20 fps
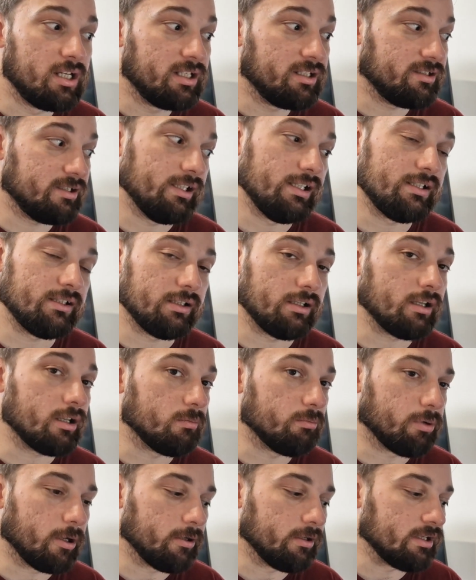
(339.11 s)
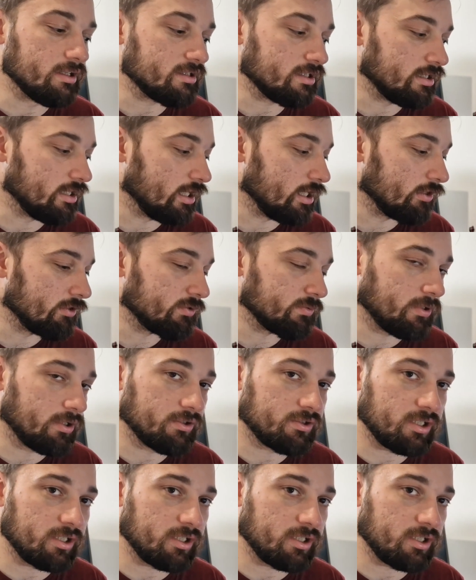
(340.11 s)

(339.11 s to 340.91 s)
decent components in here as well,